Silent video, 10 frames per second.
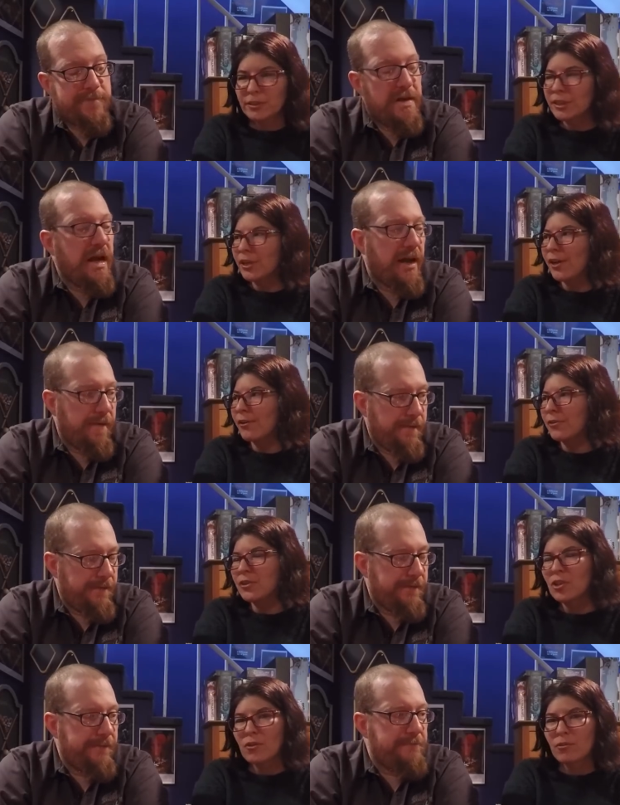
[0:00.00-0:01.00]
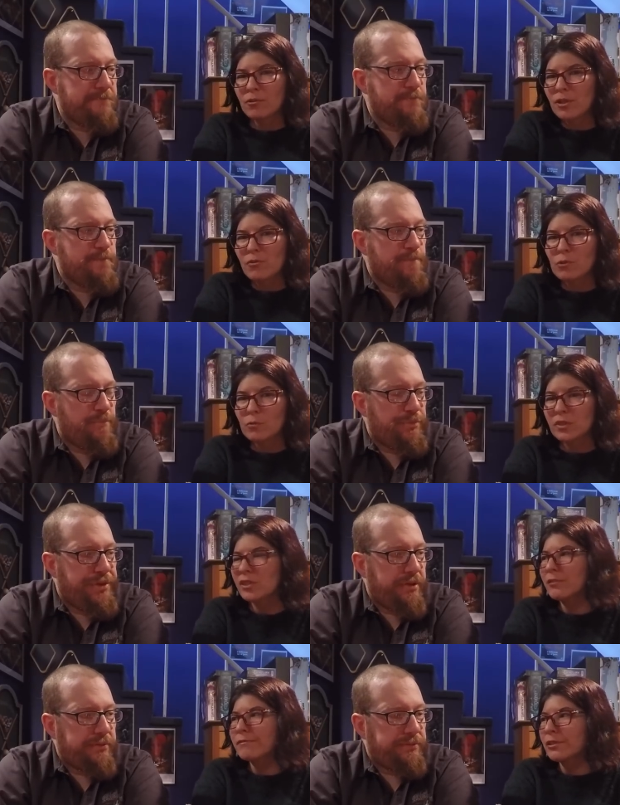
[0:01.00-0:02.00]
Speaker 1: You know, none, no one was
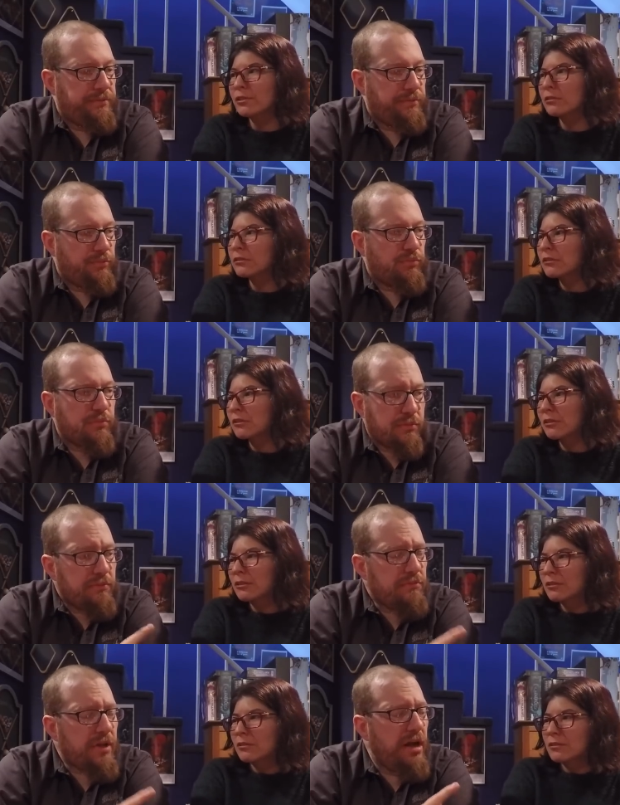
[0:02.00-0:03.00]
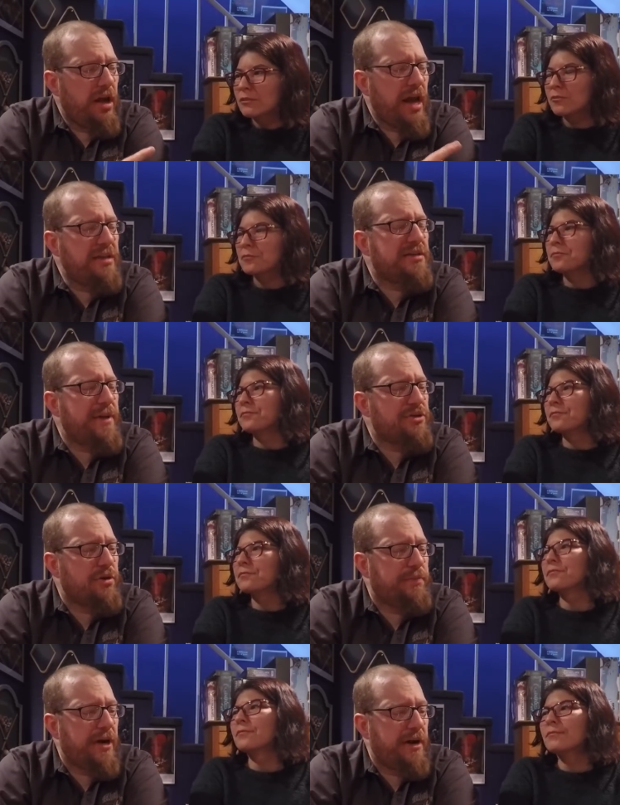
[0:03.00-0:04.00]
different.
Speaker 2: Uh,
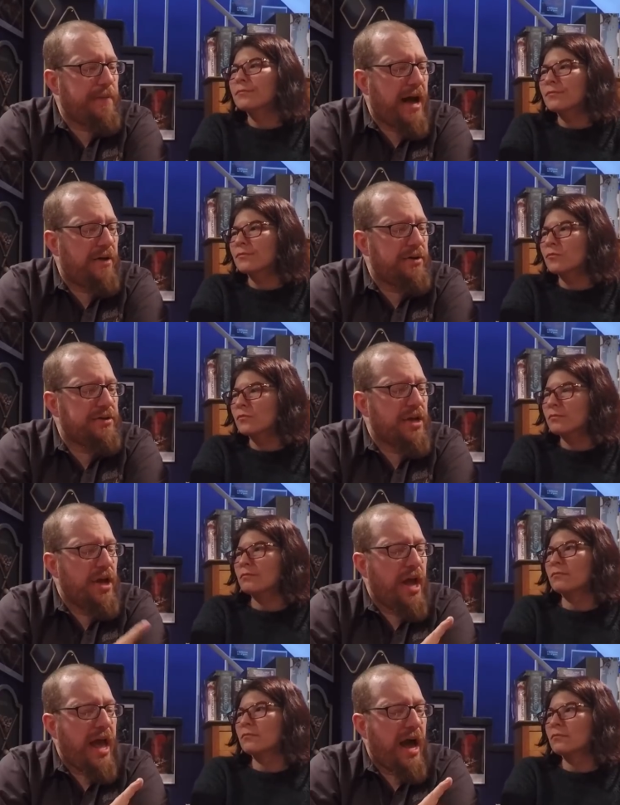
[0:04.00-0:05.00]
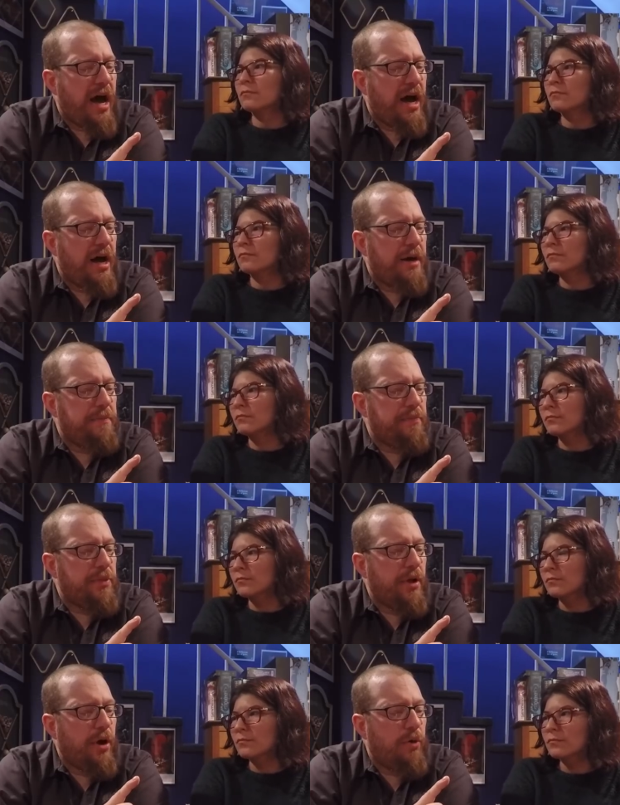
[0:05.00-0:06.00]
asymmetrical player powers, um,
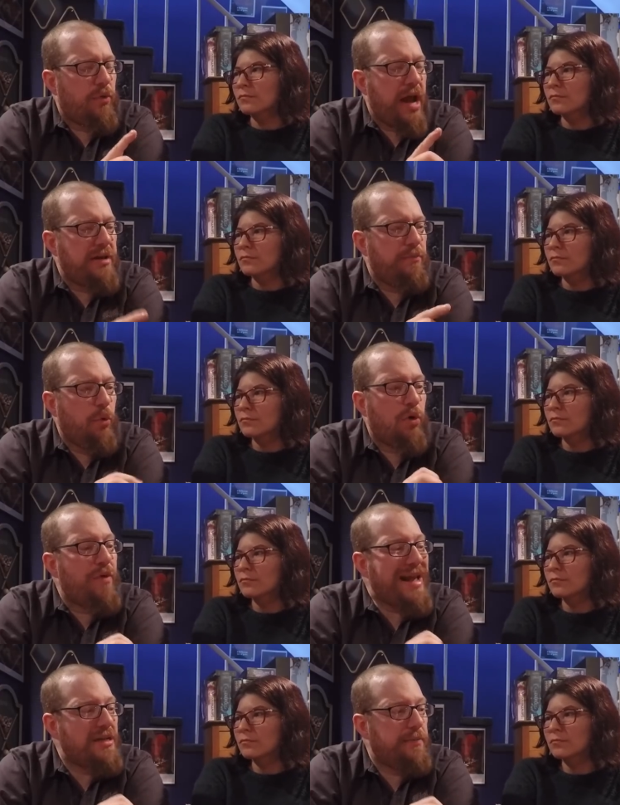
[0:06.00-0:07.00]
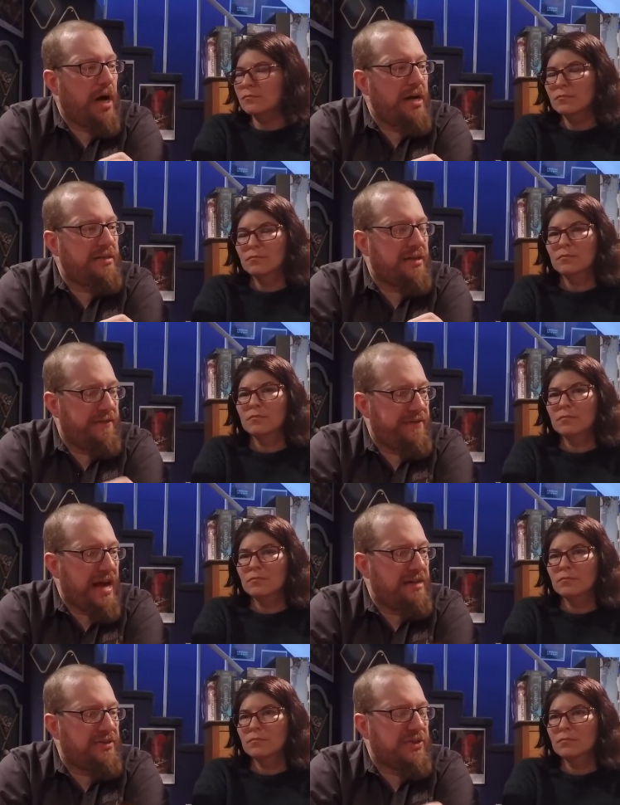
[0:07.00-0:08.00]
a ran- more randomized
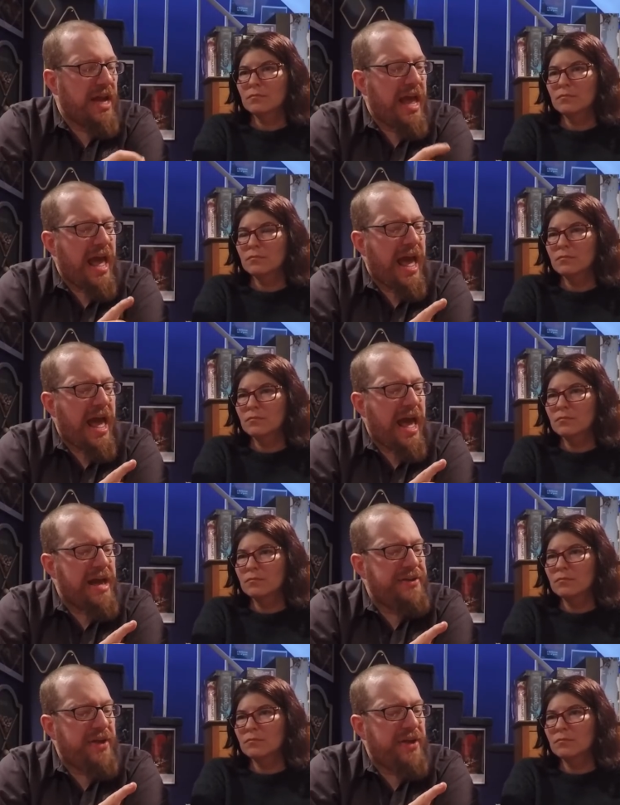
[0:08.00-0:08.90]
events and